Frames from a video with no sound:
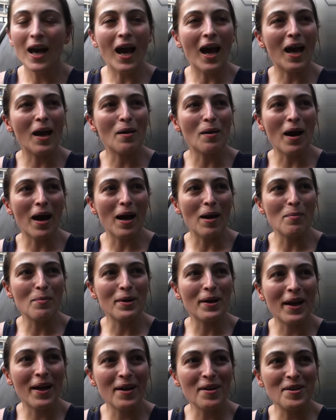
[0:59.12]
I, I'm
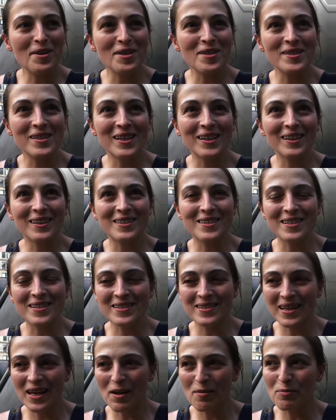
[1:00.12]
an artist, and at the
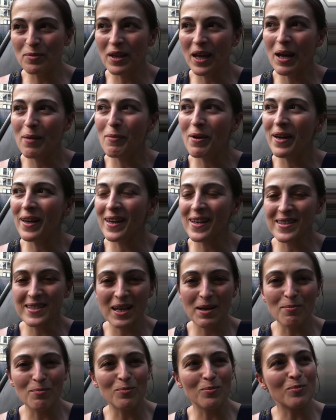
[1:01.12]
same time, I guess
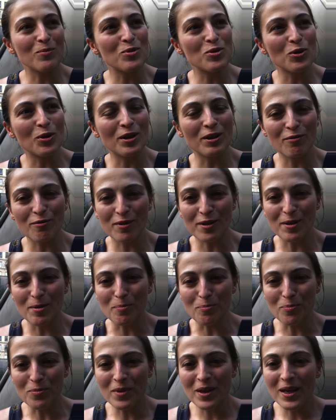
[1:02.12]
I'm sort of
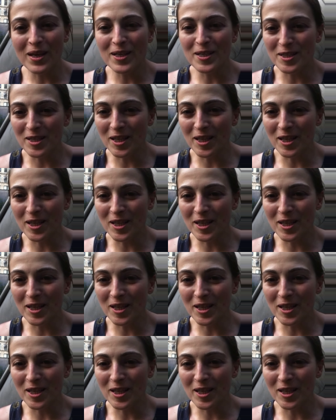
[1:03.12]
a